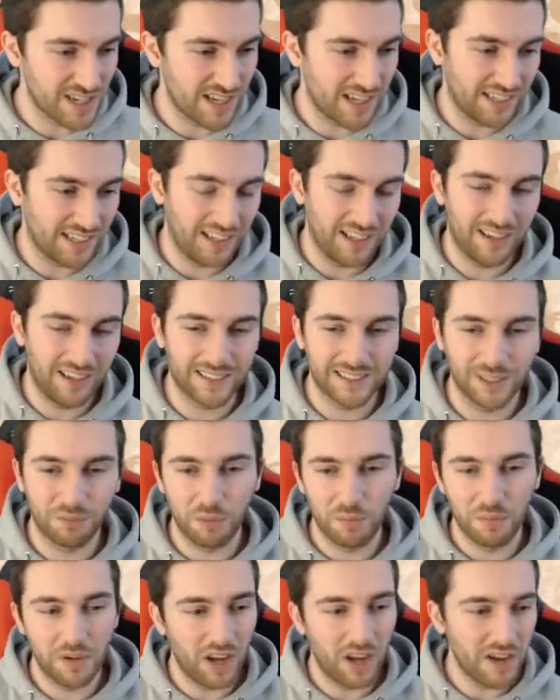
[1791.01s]
And uh, like I said,
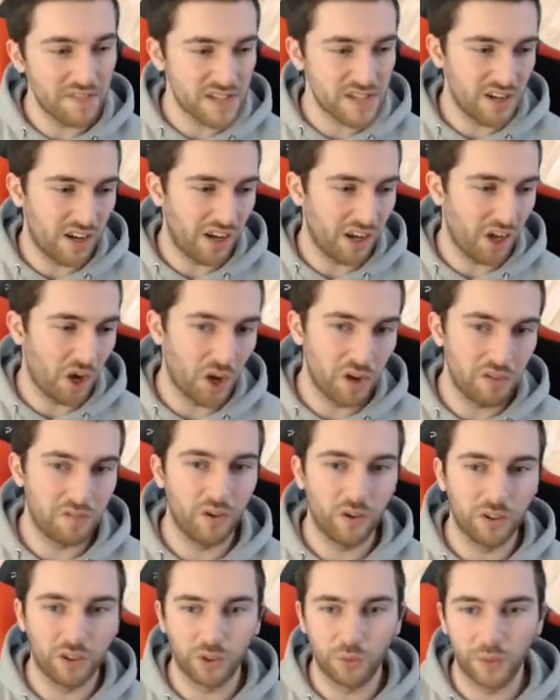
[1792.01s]
we'll be live tonight over
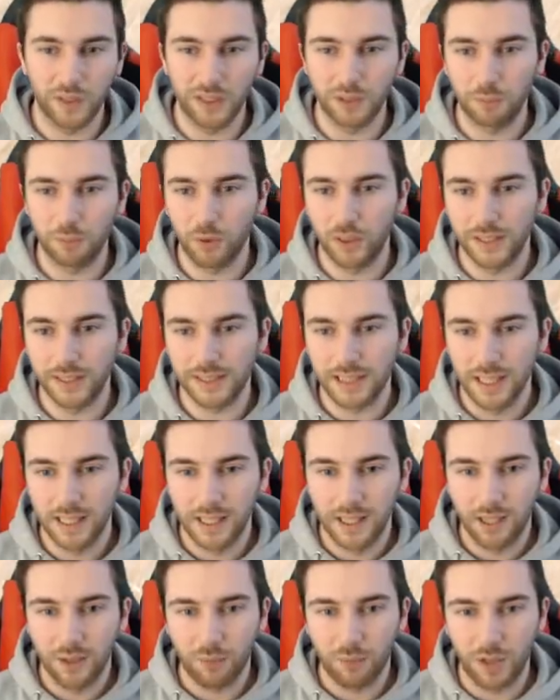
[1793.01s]
on Twitch, boys,
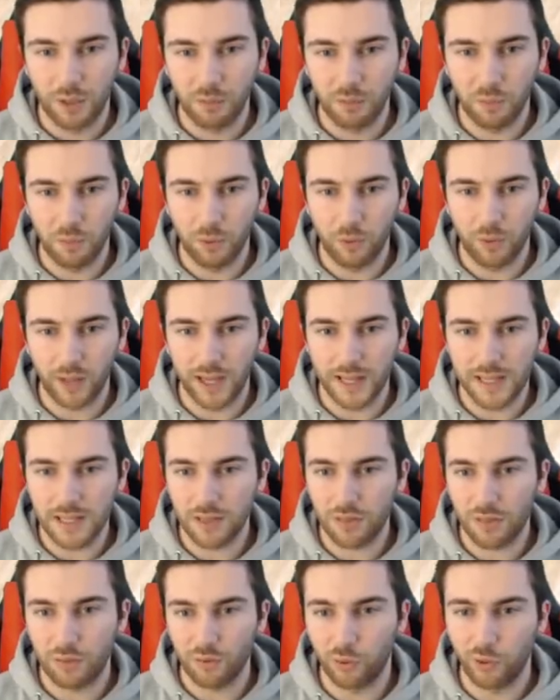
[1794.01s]
where we will get
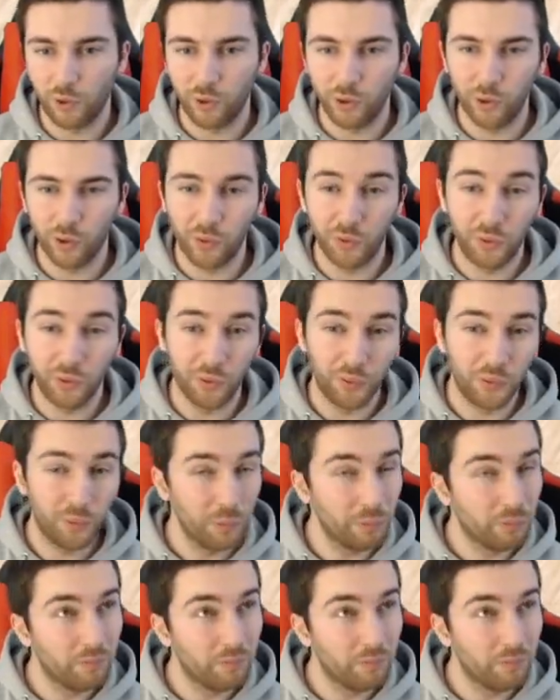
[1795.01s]
through